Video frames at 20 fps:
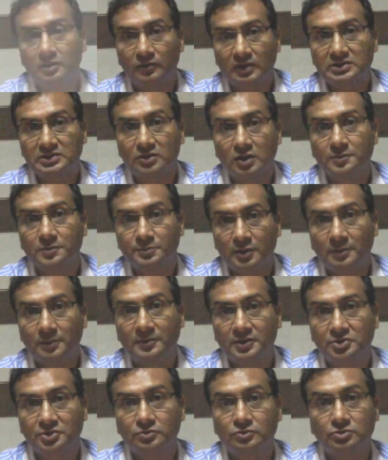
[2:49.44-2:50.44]
was not
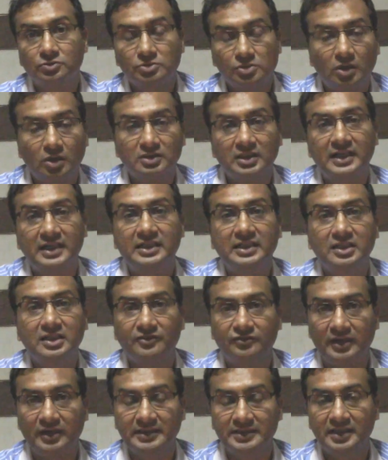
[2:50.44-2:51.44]
proper. You could not
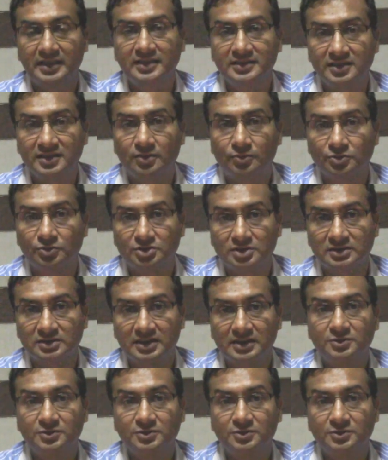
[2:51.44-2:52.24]
identify the easy questions,